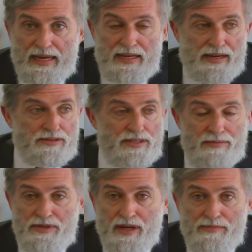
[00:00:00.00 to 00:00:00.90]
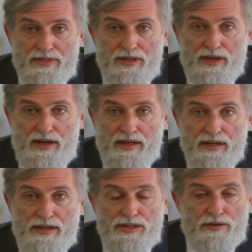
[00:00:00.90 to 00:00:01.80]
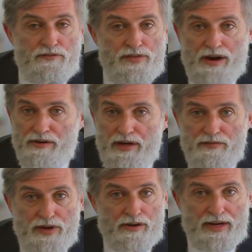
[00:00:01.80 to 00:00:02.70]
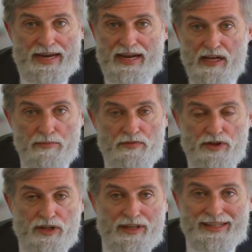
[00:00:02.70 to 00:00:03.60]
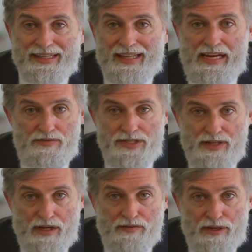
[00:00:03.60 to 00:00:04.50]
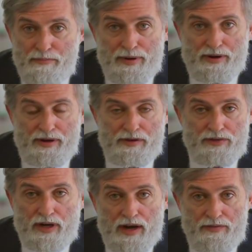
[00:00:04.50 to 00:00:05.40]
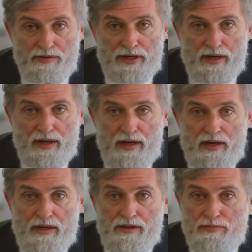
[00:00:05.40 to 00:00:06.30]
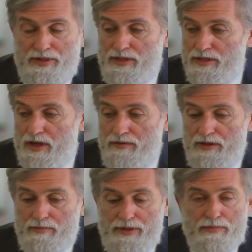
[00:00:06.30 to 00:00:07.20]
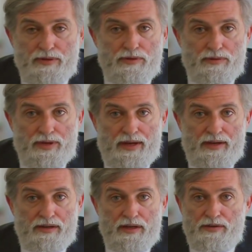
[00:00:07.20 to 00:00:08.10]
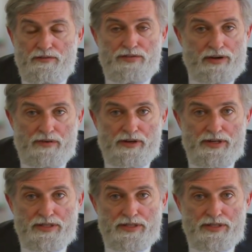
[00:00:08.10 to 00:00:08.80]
Now, sometimes denial is a very, very helpful, life-saving part of recovery. It's been discovered that people who had very, very